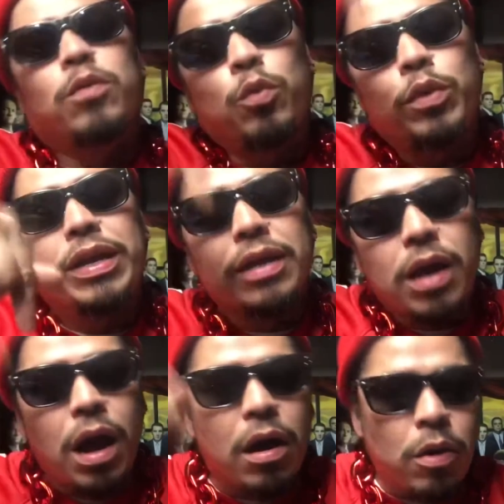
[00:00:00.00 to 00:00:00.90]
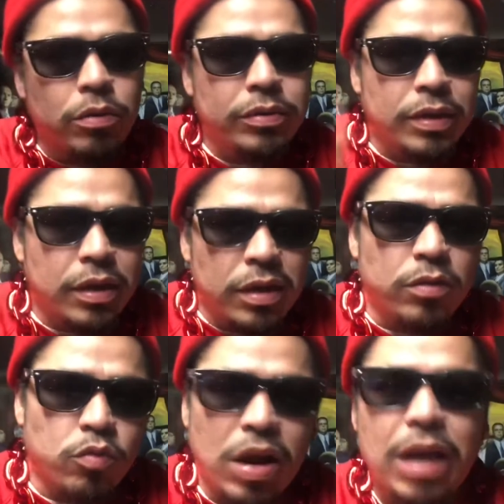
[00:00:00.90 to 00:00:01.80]
We own the
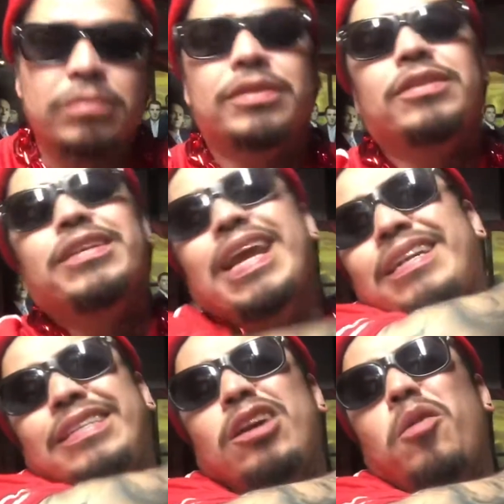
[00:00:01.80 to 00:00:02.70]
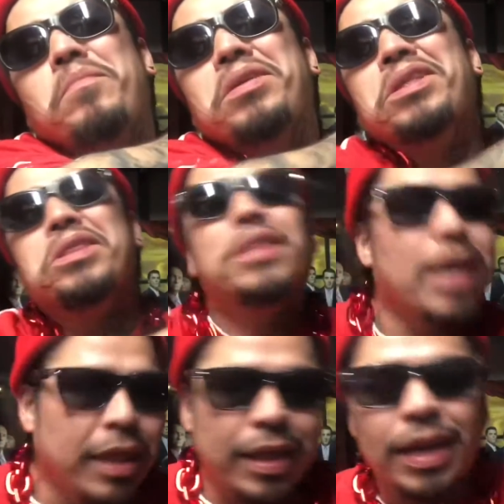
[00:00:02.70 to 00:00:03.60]
Rams. You can't tell me
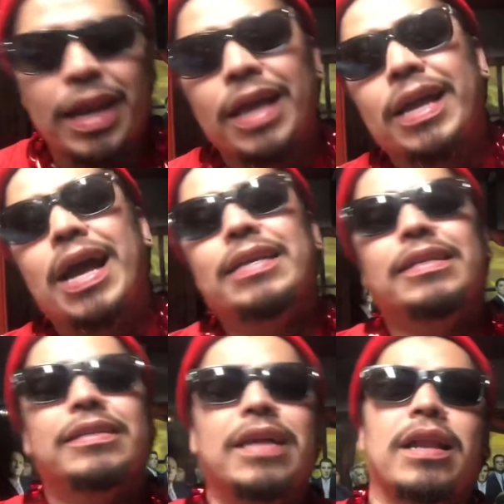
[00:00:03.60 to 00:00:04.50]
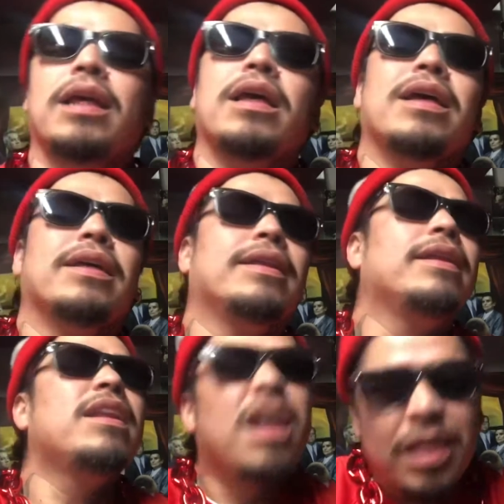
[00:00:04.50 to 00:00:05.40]
nothing, like Kanye said.
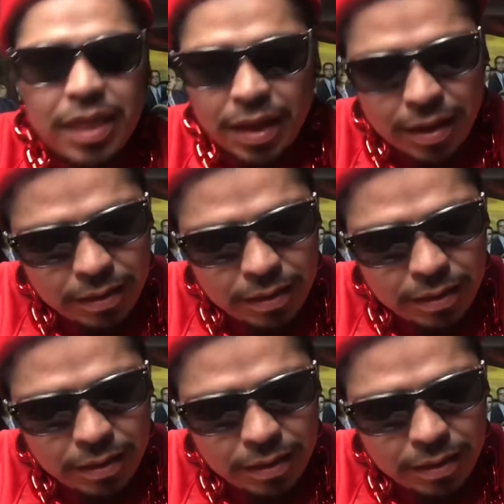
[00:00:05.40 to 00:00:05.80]
Nothing.